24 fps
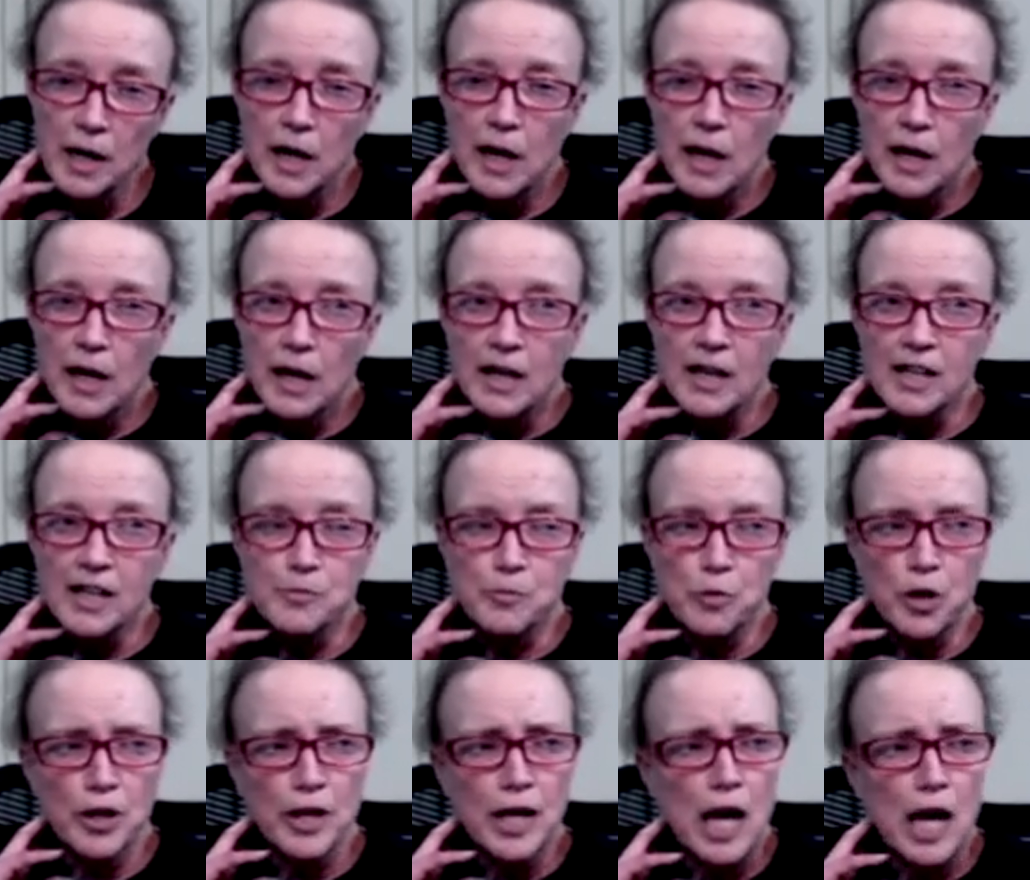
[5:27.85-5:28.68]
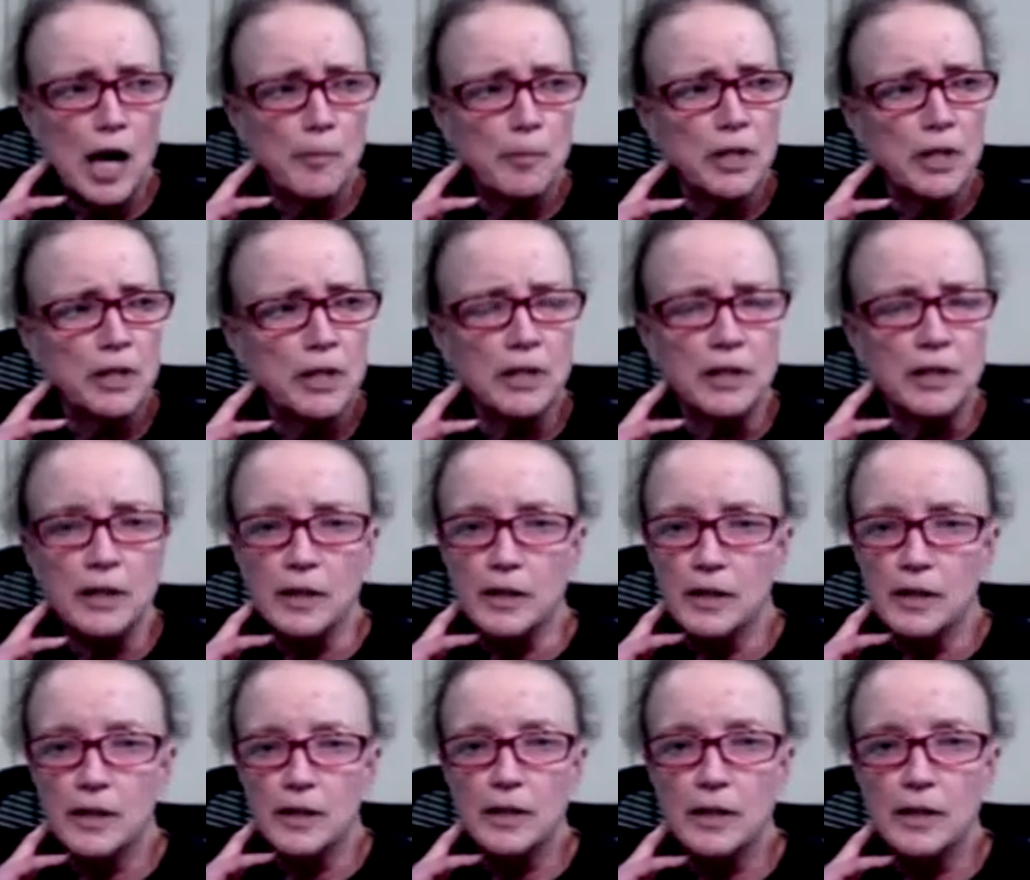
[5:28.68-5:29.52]
It's more common in
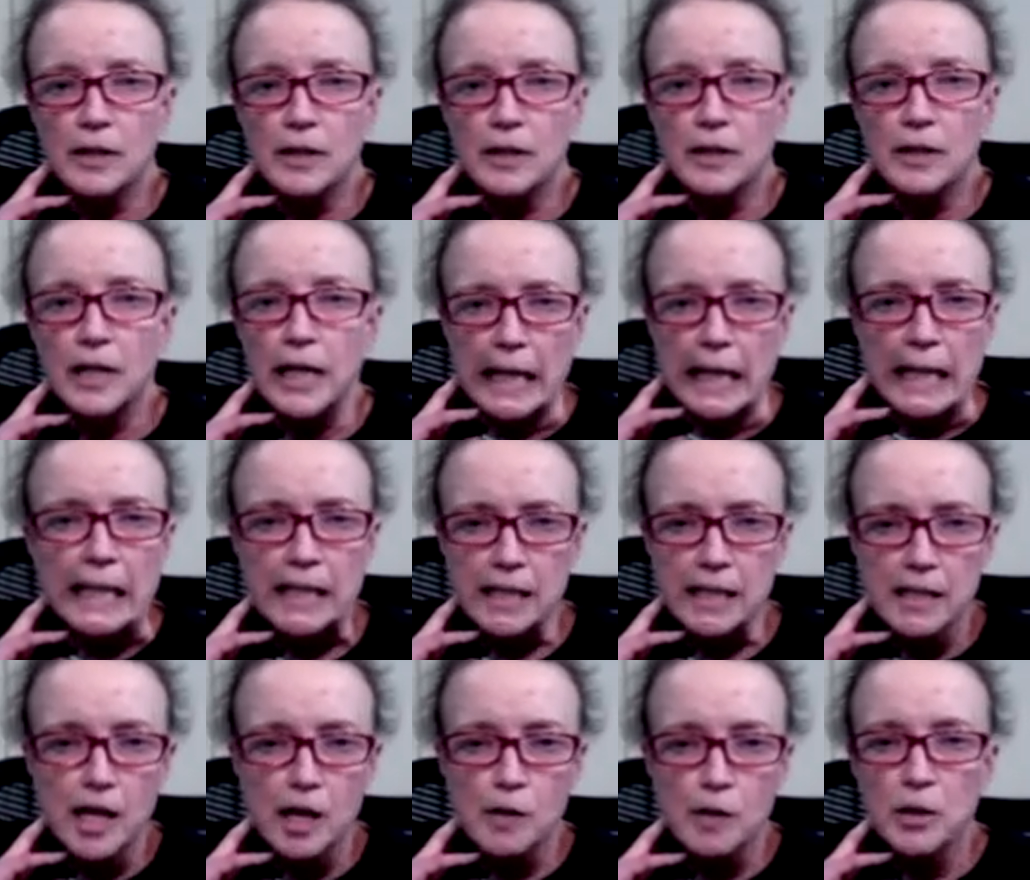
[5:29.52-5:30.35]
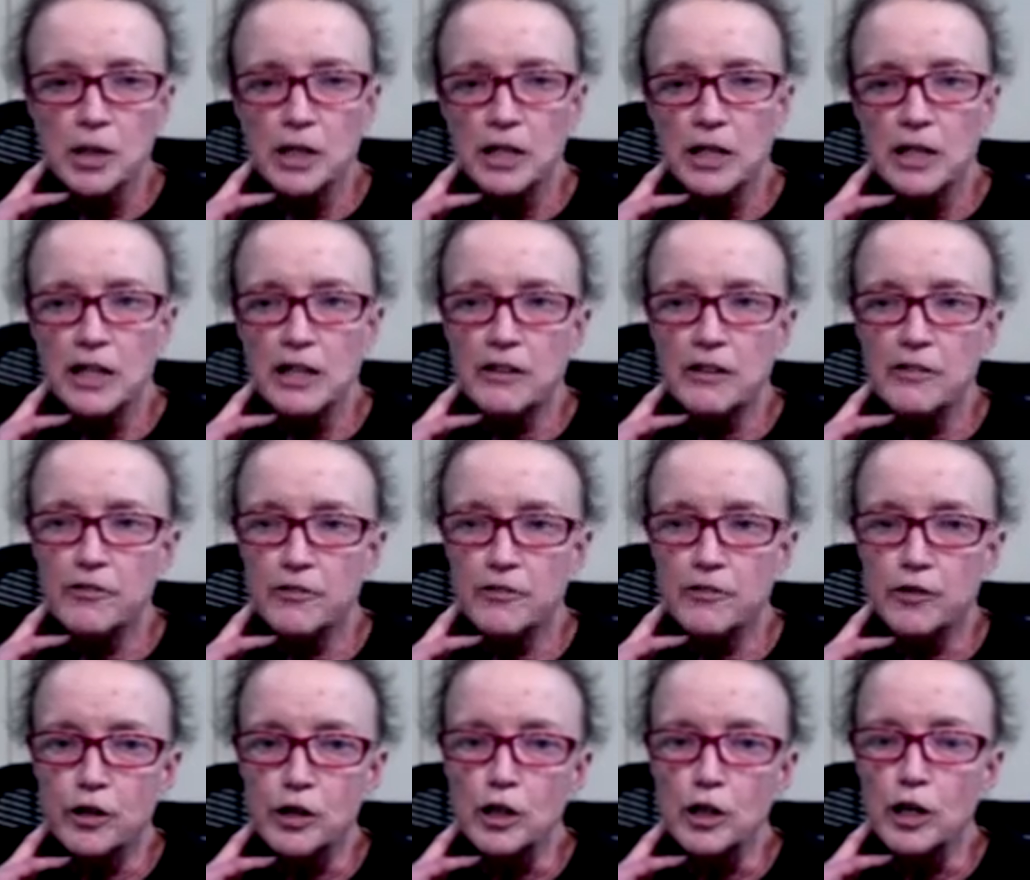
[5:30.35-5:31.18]
England, I
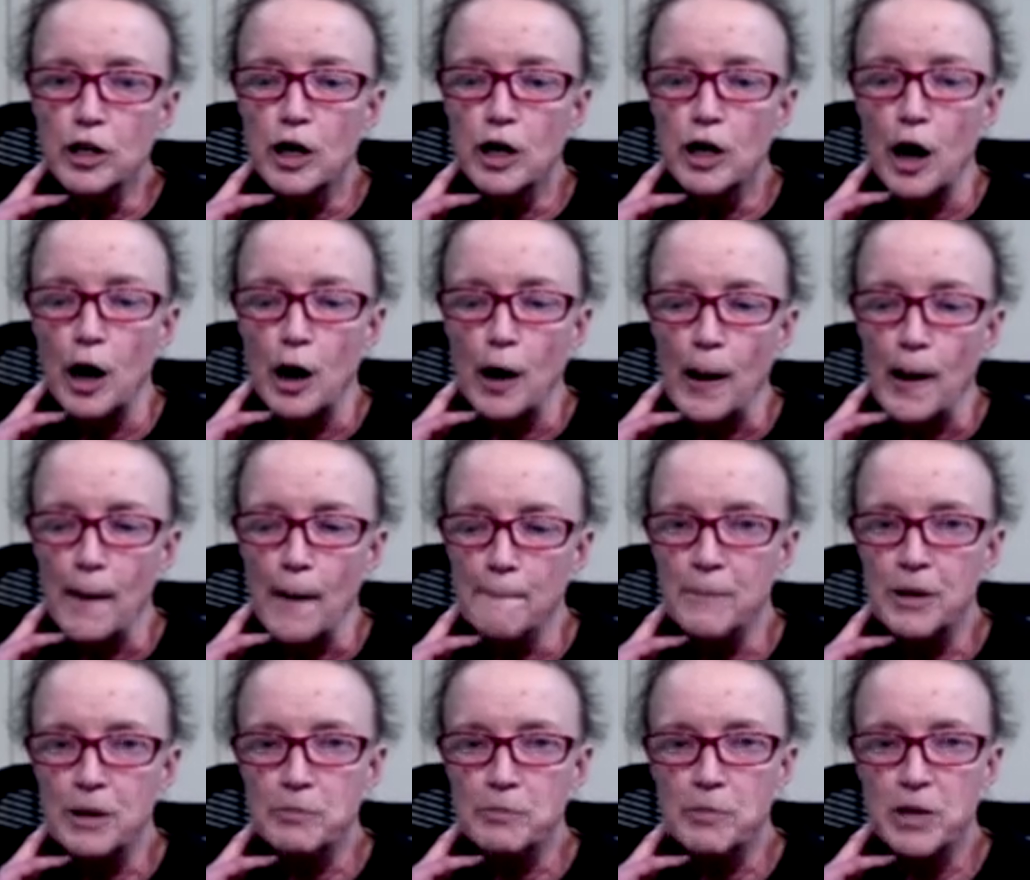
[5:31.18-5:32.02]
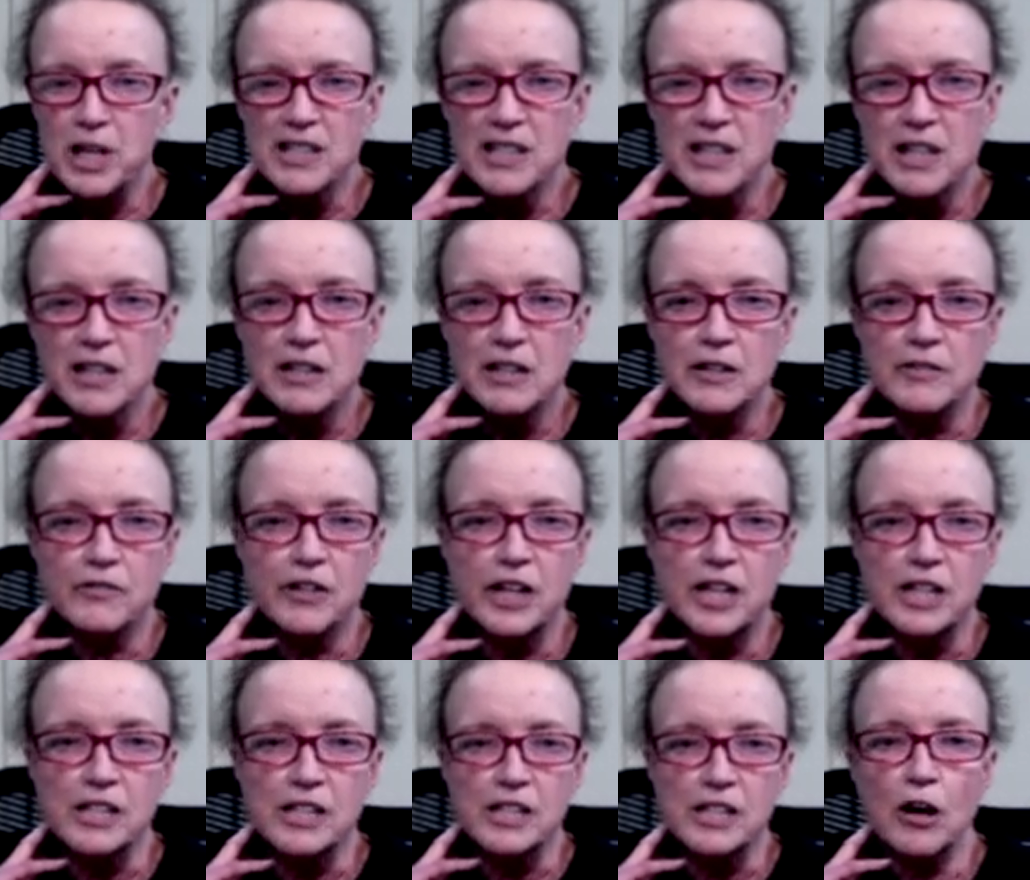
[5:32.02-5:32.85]
believe, but basically it
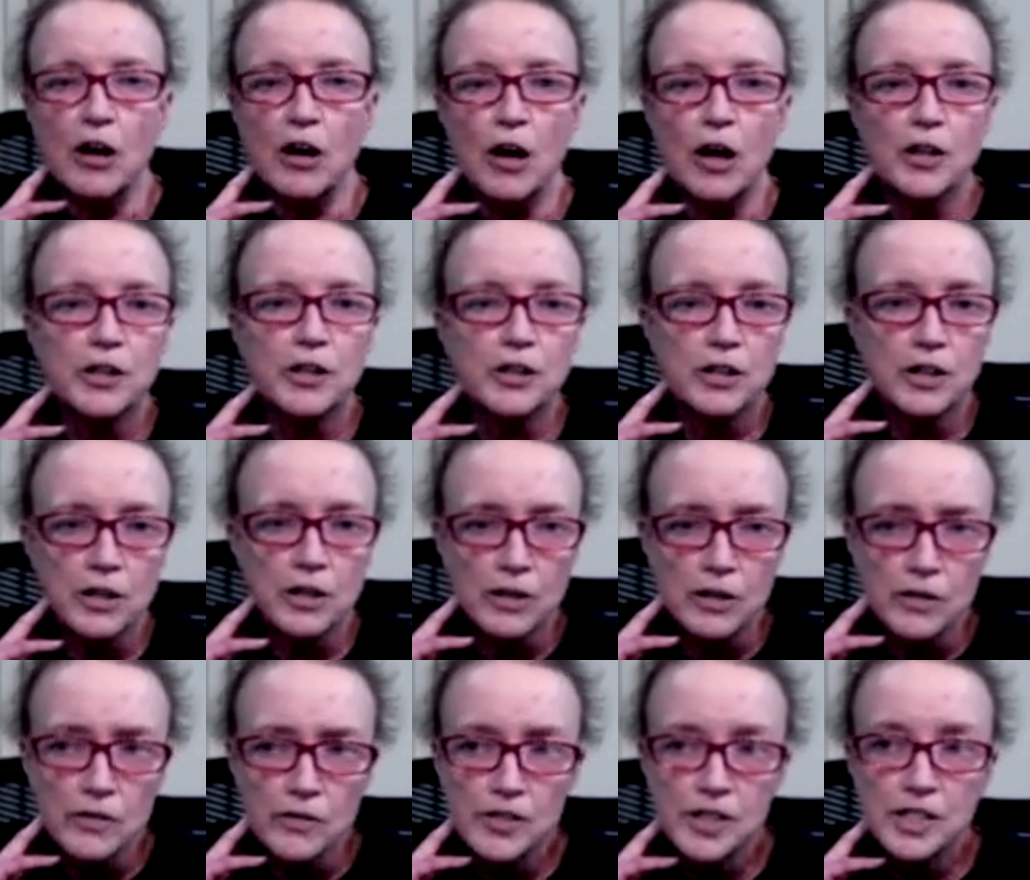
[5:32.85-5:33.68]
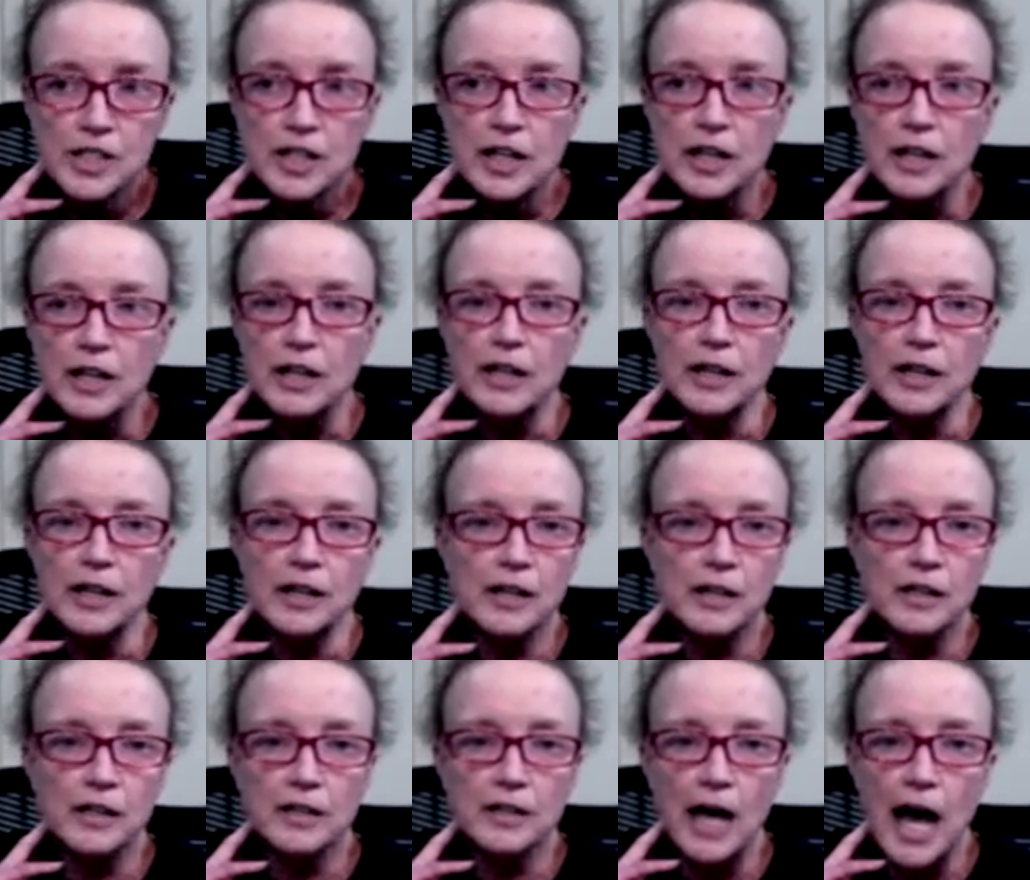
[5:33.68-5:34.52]
affects all the nerves,
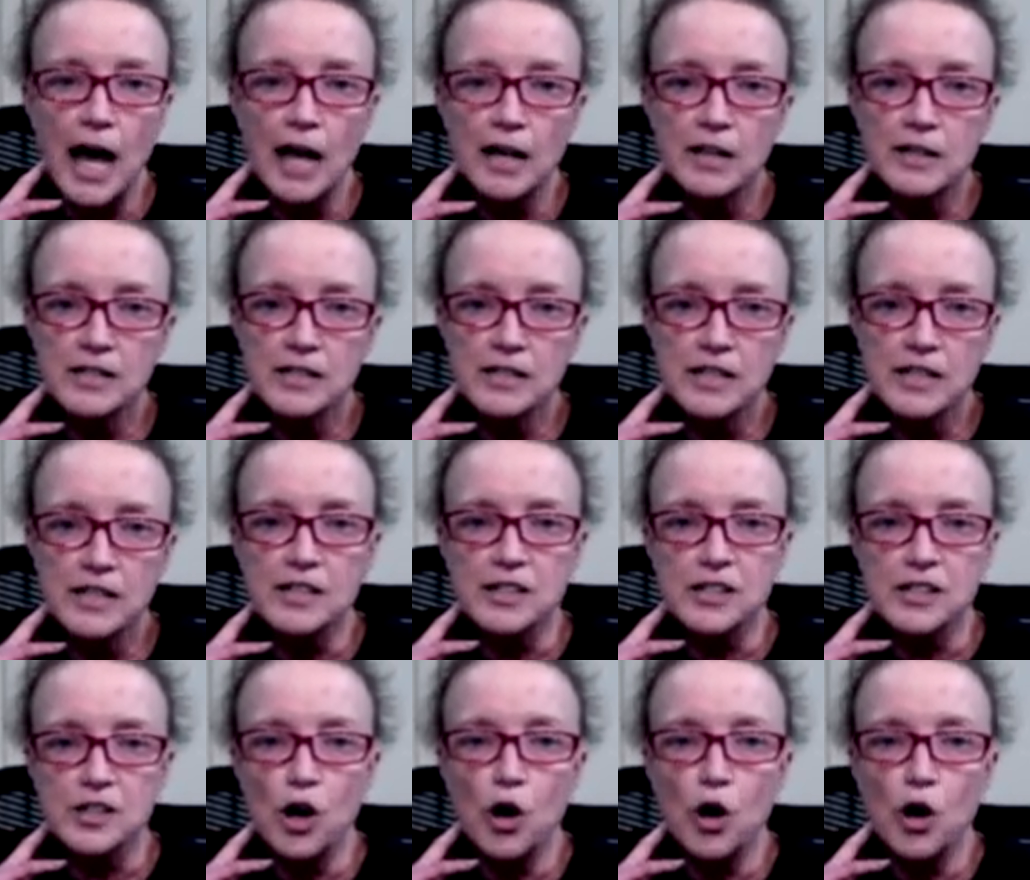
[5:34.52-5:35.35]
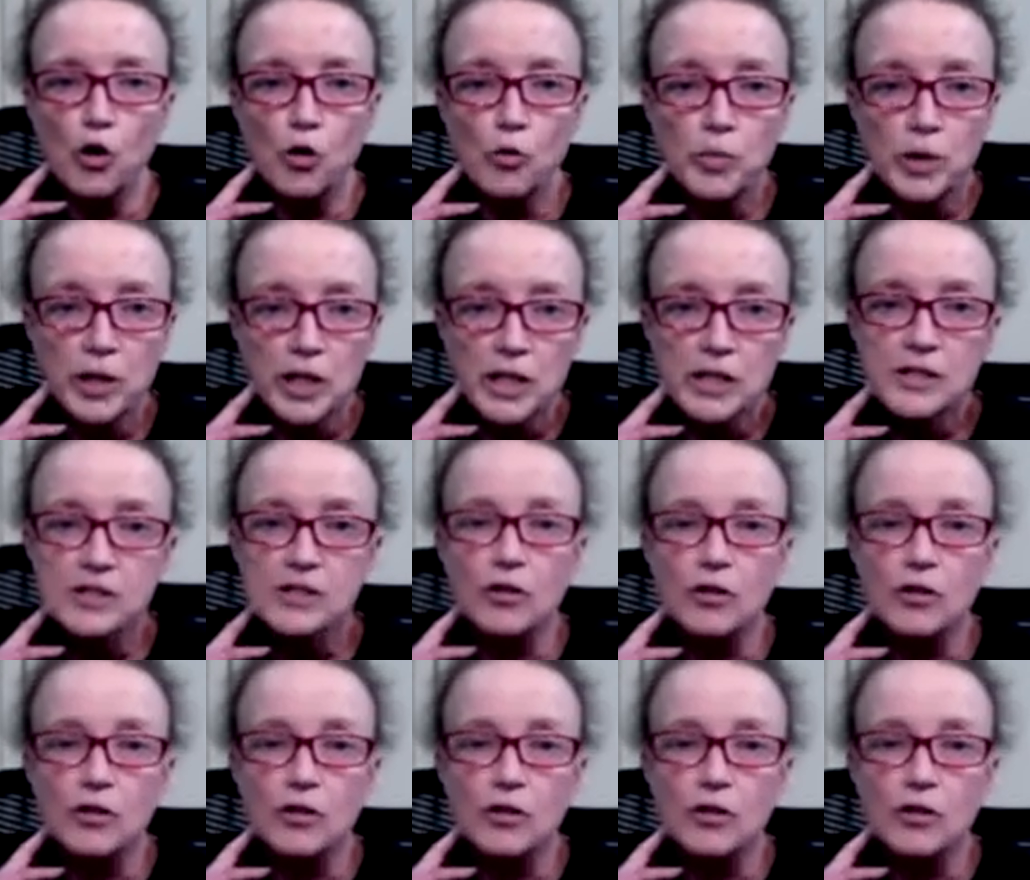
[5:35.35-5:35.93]
and that disease is hopeless.